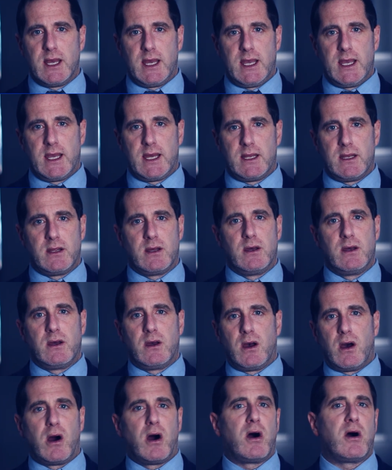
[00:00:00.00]
and
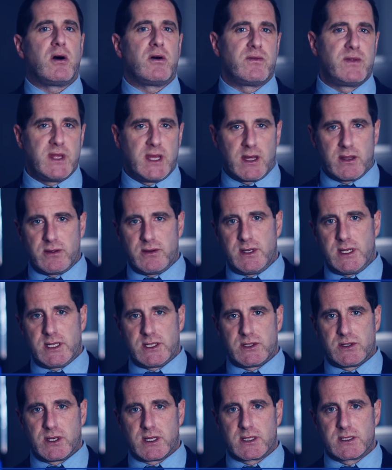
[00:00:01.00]
all of the other
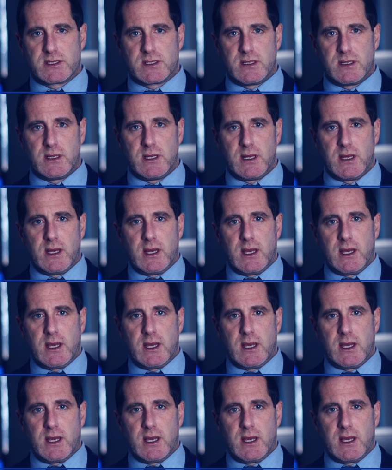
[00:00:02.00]
districts.